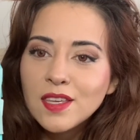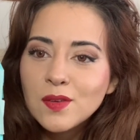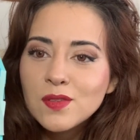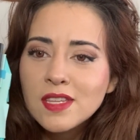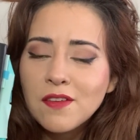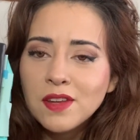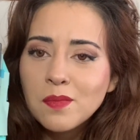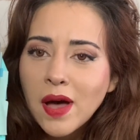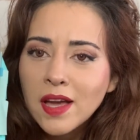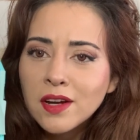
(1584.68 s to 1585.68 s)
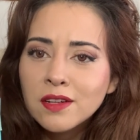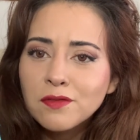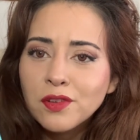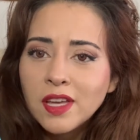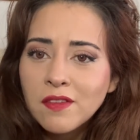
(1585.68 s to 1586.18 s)
you, Stephenie Meyer,
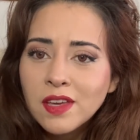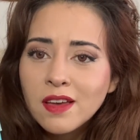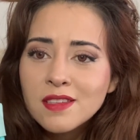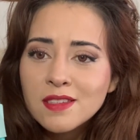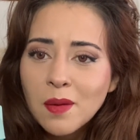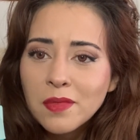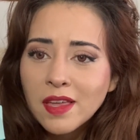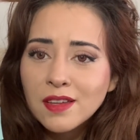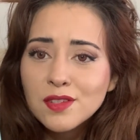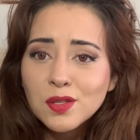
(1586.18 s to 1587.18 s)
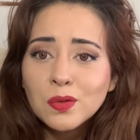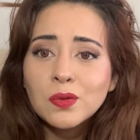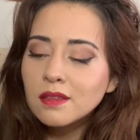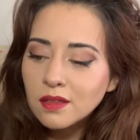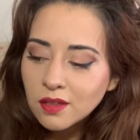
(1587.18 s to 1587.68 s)
for giving us something
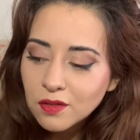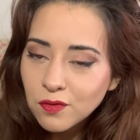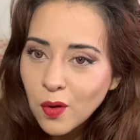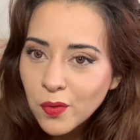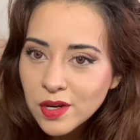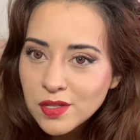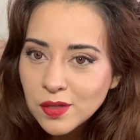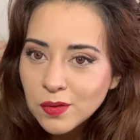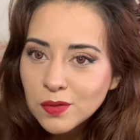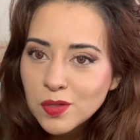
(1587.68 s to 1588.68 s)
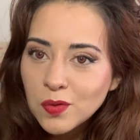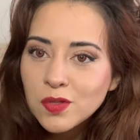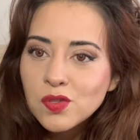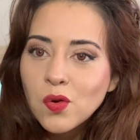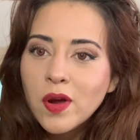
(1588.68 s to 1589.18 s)
to look forward to
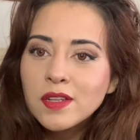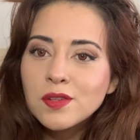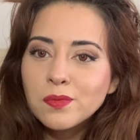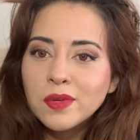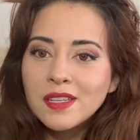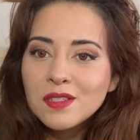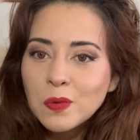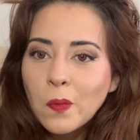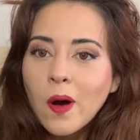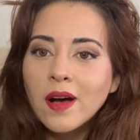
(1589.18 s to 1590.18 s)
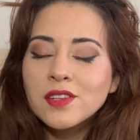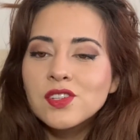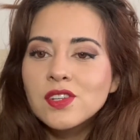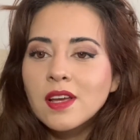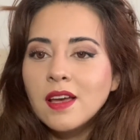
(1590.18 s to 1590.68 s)
enjoy, to read, to
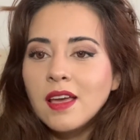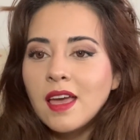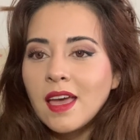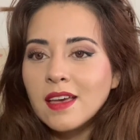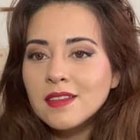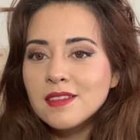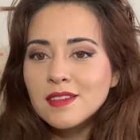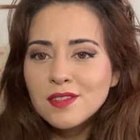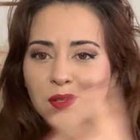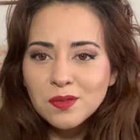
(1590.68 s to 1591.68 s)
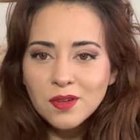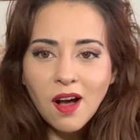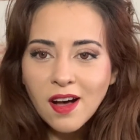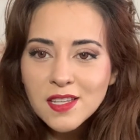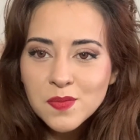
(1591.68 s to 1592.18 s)
watch, and to
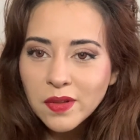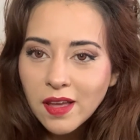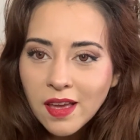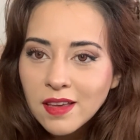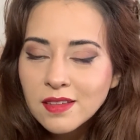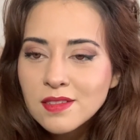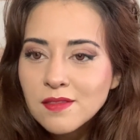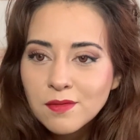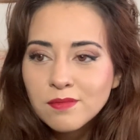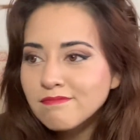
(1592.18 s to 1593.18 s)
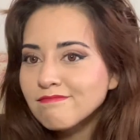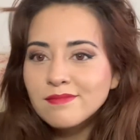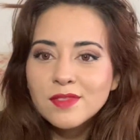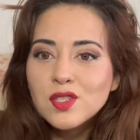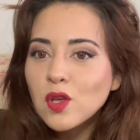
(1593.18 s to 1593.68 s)
cosplay.
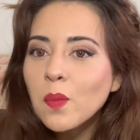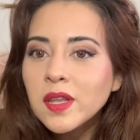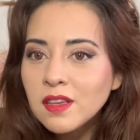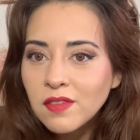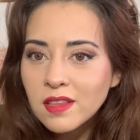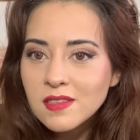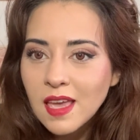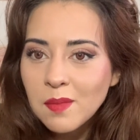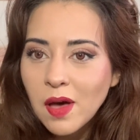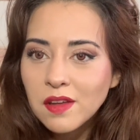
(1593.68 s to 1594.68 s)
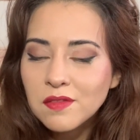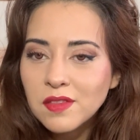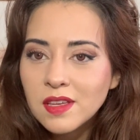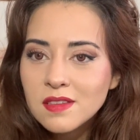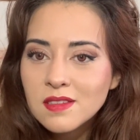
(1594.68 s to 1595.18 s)
So many events came out of
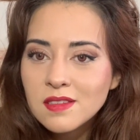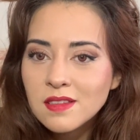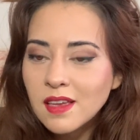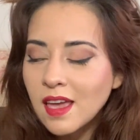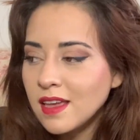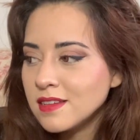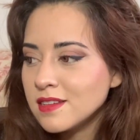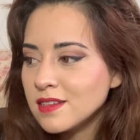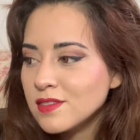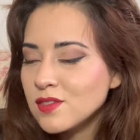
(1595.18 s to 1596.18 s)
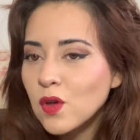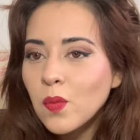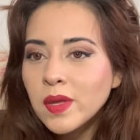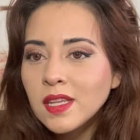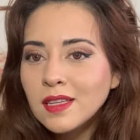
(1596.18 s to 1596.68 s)
this, and so
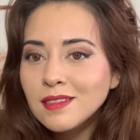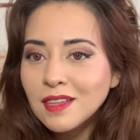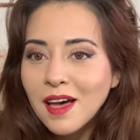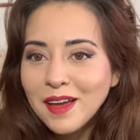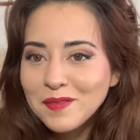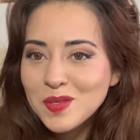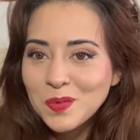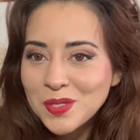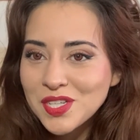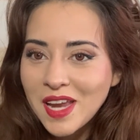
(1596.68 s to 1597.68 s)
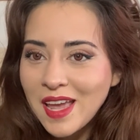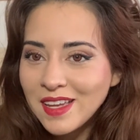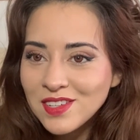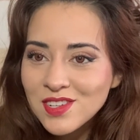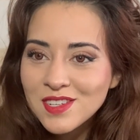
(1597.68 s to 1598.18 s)
many lives were changed.